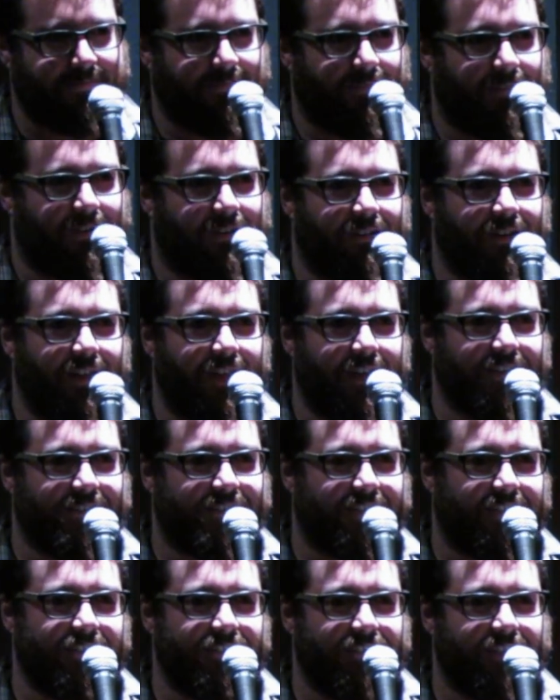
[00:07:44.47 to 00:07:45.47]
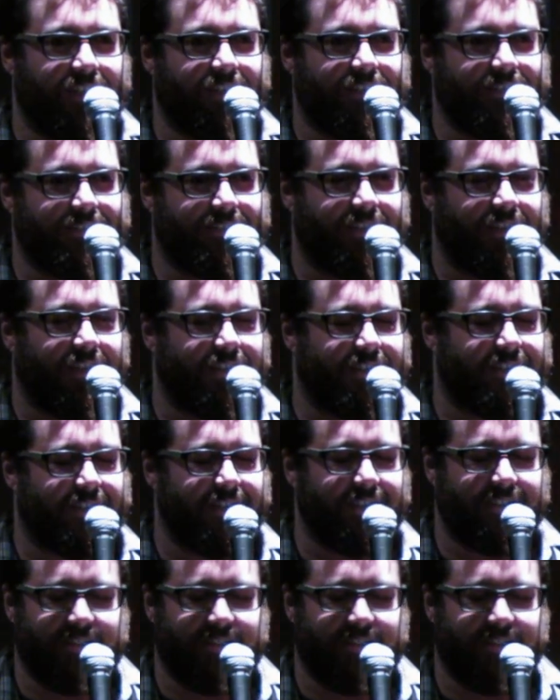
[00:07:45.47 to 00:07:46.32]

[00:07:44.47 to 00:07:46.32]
Wearing husky jeans. Husky